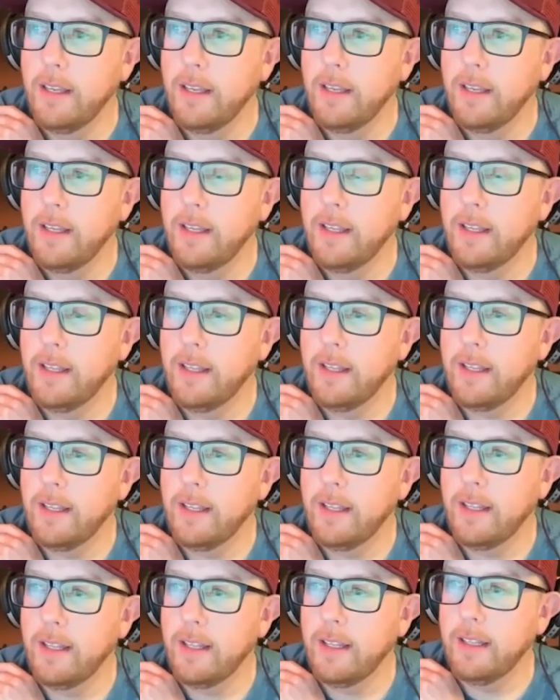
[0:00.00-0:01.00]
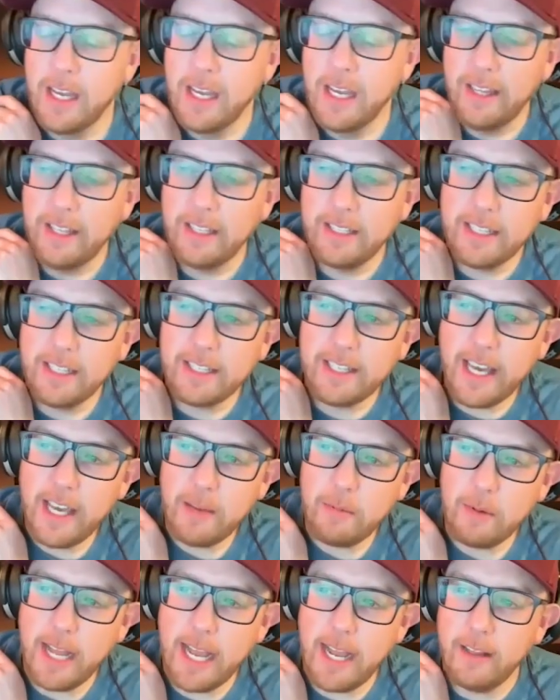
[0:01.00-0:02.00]
please this is
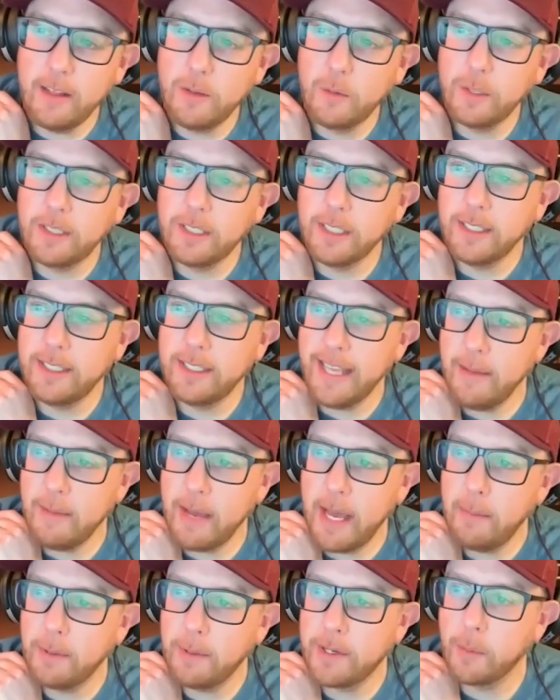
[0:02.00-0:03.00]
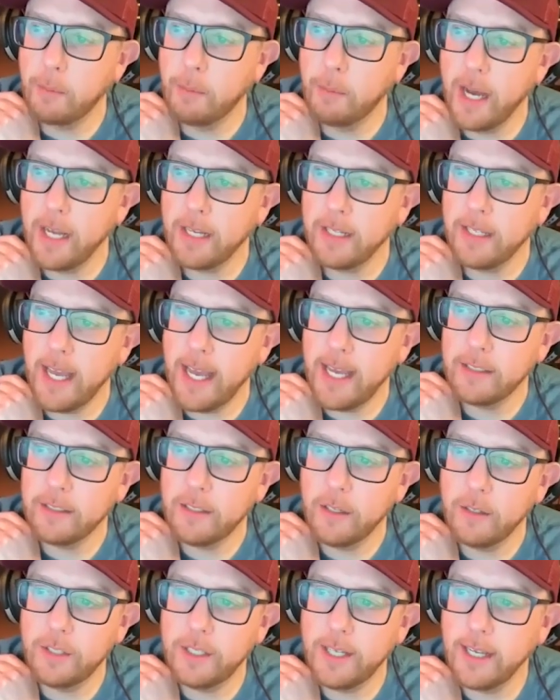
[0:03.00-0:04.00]
gabe and alan with the tame aperture podcast
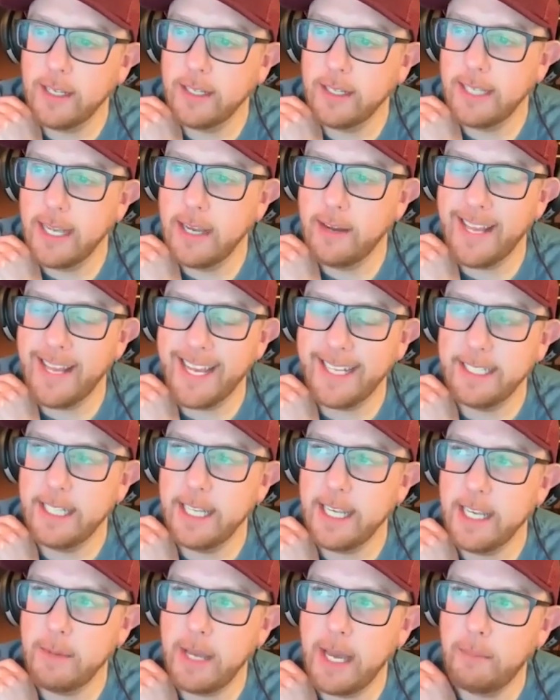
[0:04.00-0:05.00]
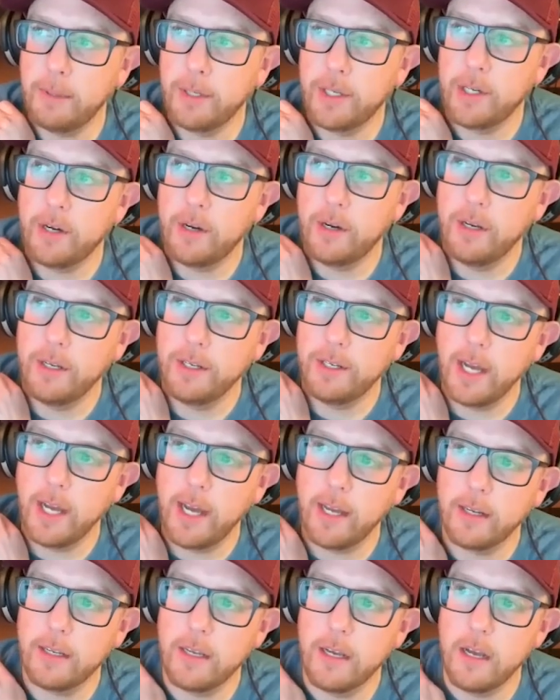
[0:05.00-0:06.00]
go check us out at
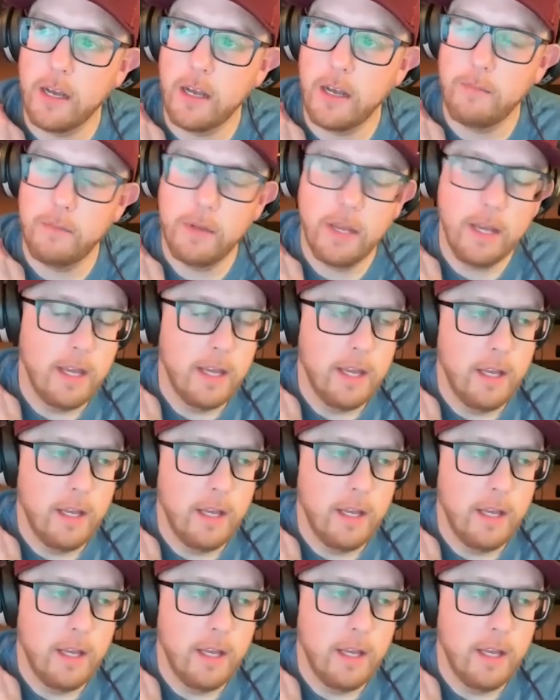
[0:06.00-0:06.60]
tameaperture.com